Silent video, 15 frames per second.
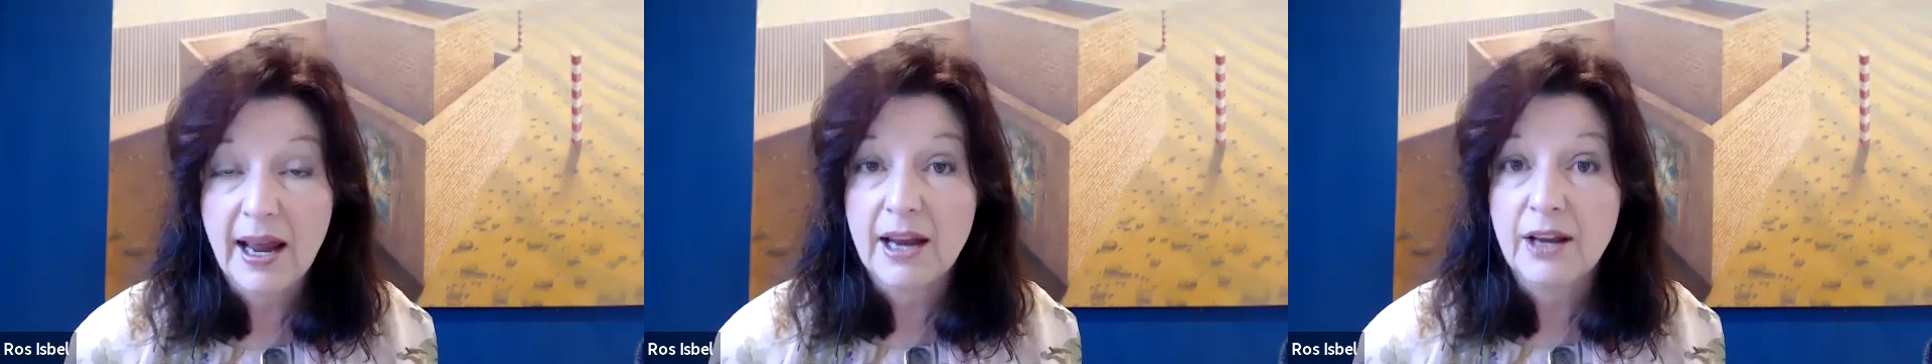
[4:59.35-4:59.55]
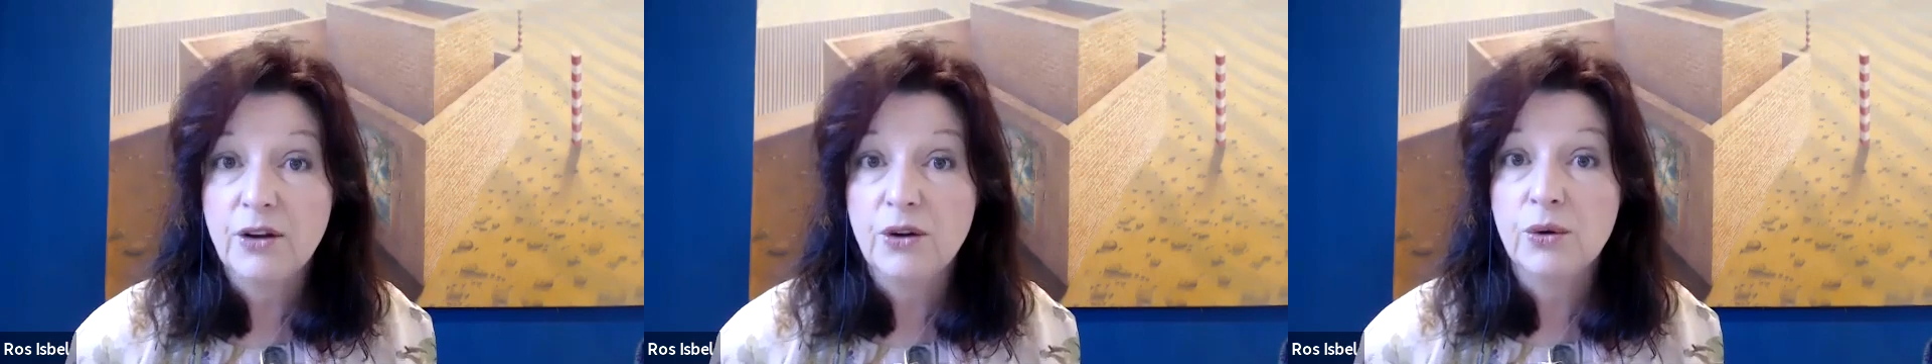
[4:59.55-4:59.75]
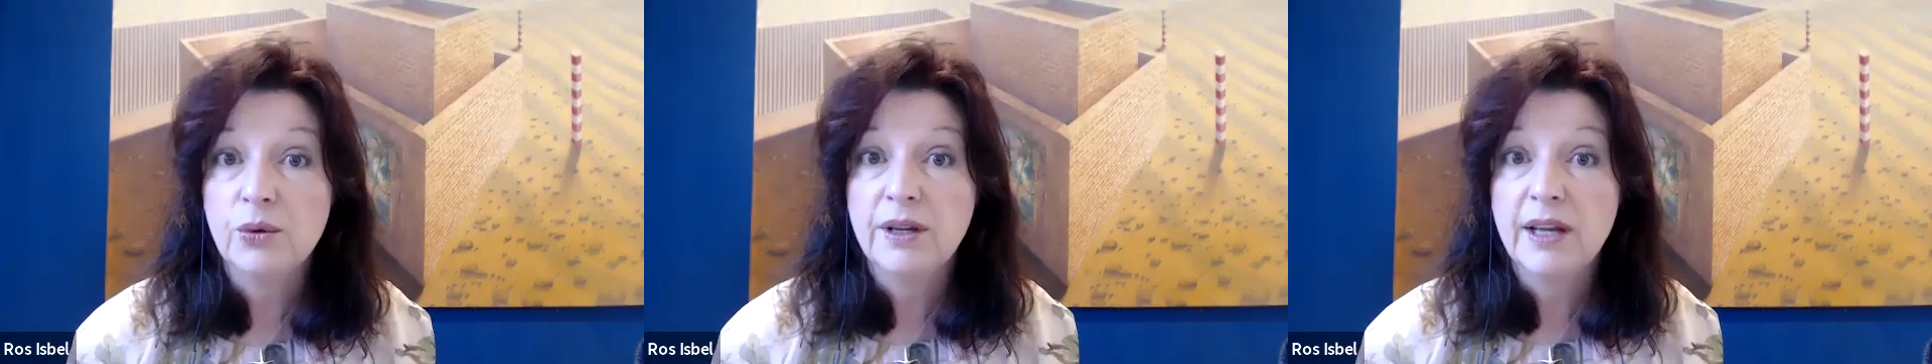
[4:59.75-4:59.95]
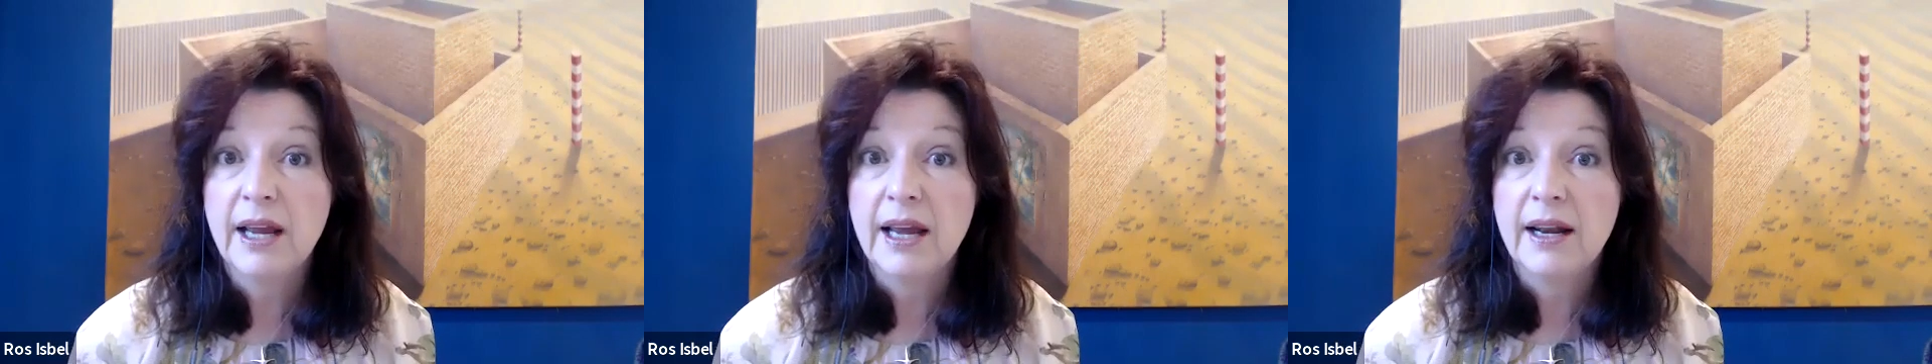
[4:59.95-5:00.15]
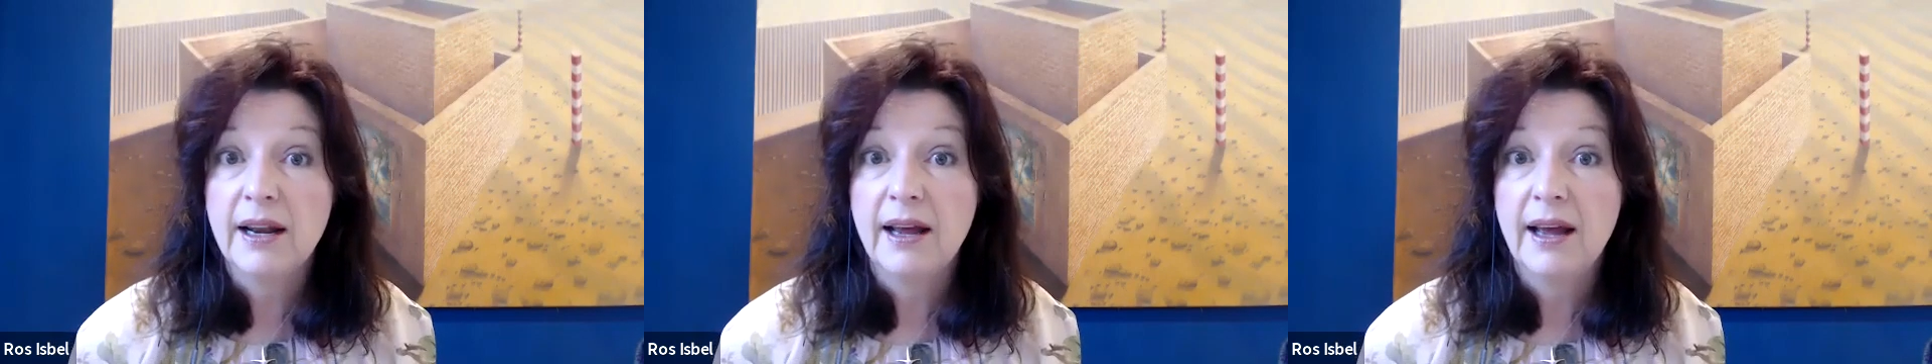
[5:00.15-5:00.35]
and you'll
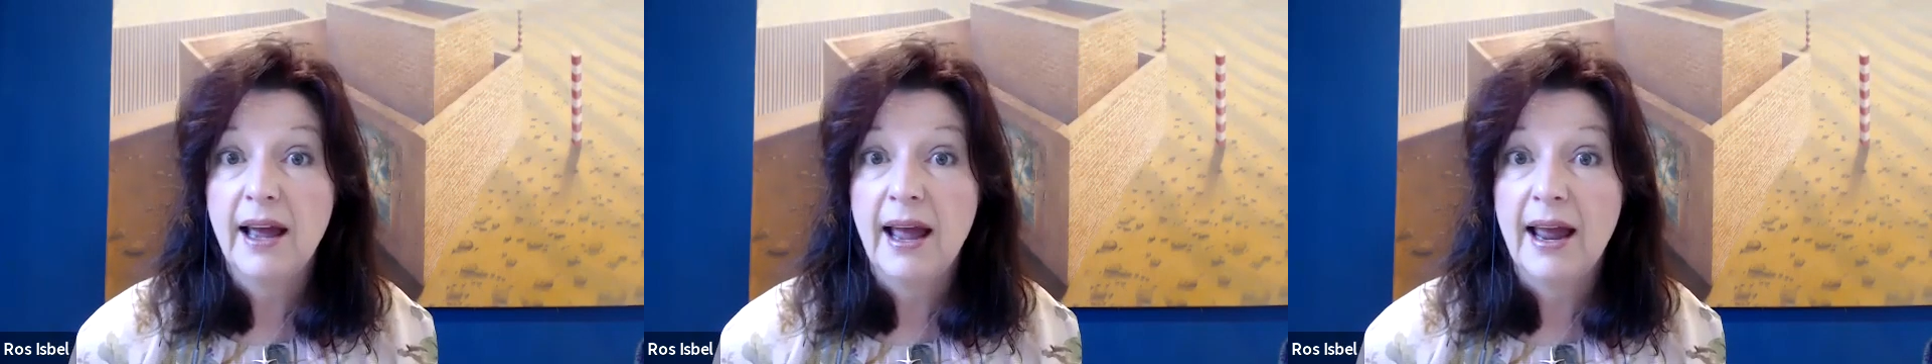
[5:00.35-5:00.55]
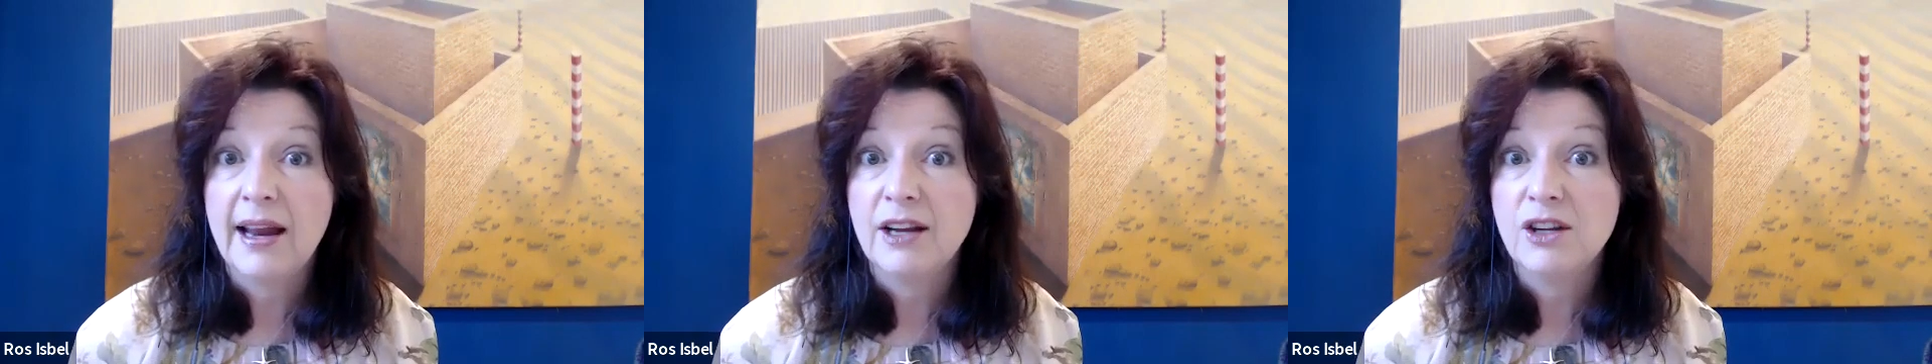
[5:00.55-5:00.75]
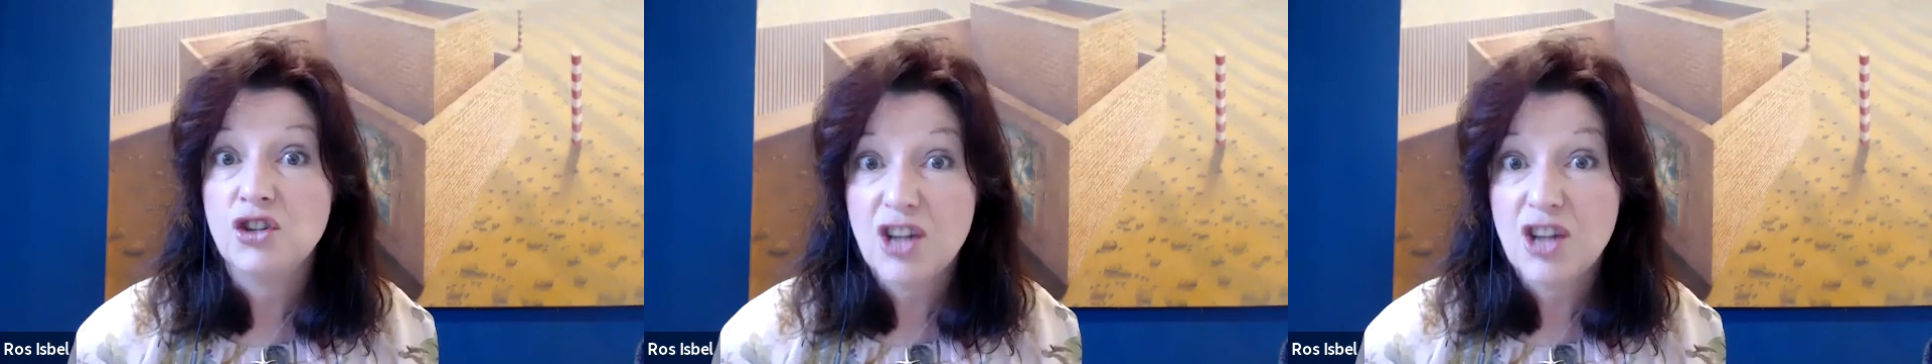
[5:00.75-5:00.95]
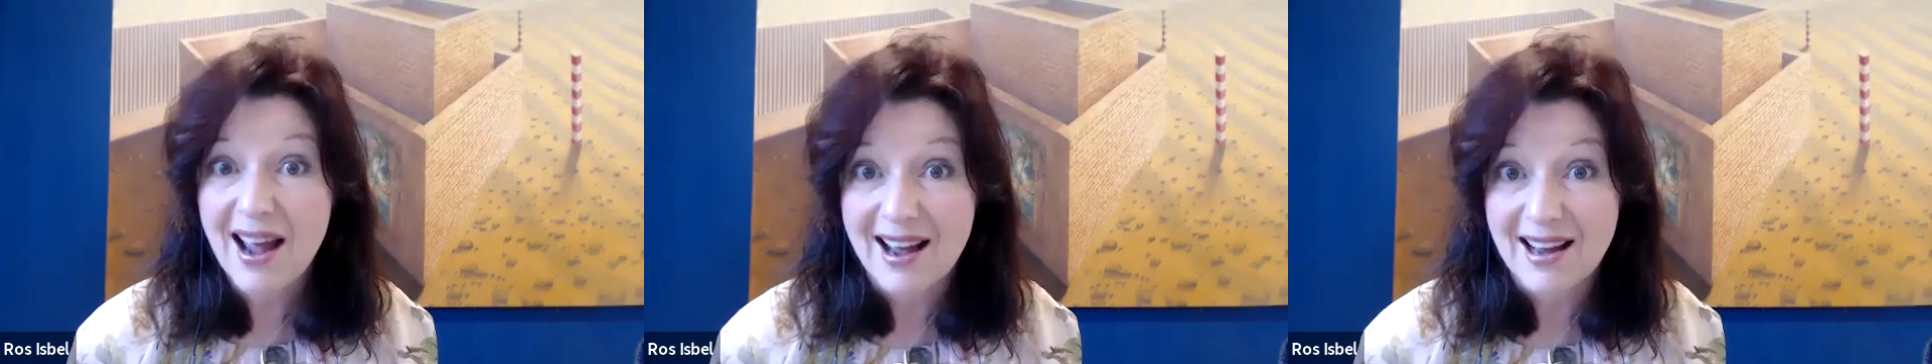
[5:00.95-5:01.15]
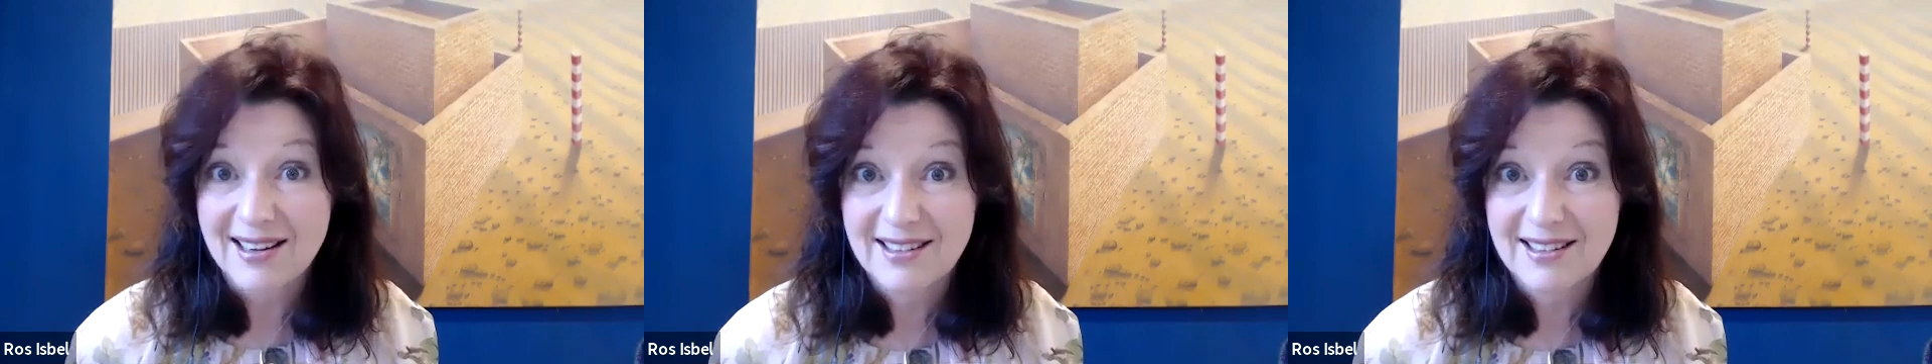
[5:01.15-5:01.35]
get a
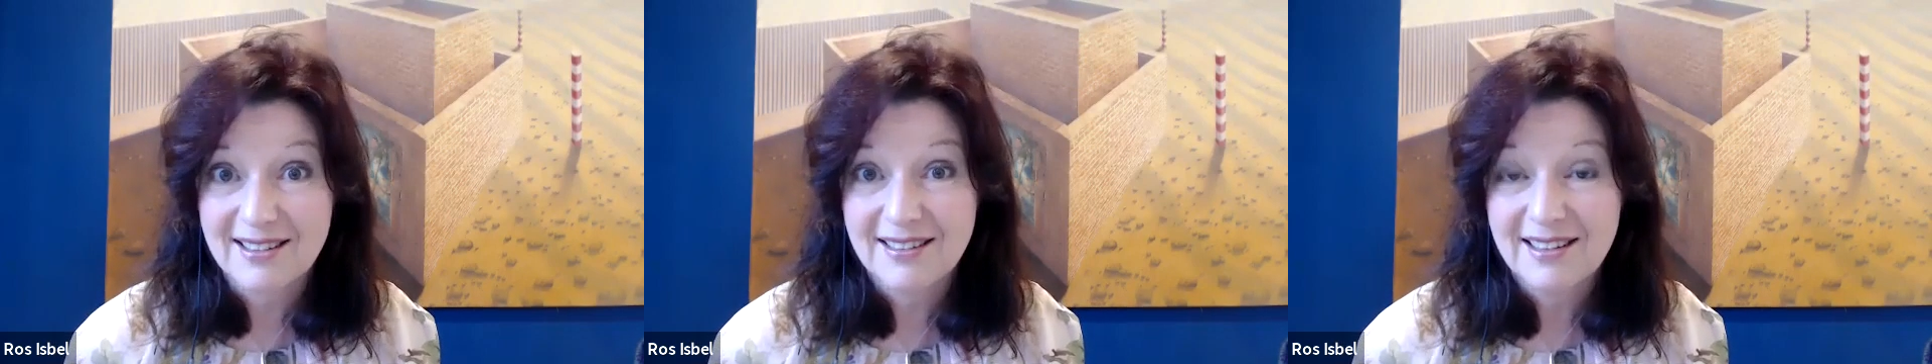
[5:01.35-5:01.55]
chart,